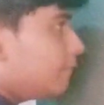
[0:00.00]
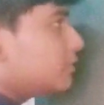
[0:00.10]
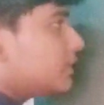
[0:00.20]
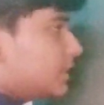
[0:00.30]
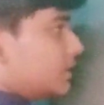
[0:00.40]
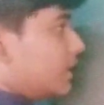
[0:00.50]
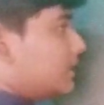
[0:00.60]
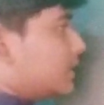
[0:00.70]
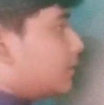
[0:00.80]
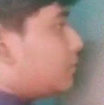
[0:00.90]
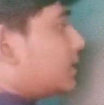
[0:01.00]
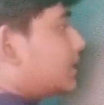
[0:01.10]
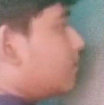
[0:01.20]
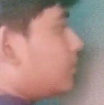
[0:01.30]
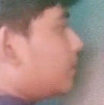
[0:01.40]
if just let's take for
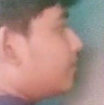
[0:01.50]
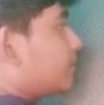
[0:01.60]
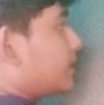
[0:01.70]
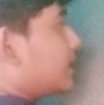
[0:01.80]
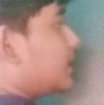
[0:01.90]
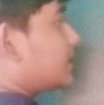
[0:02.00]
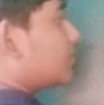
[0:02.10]
example, it has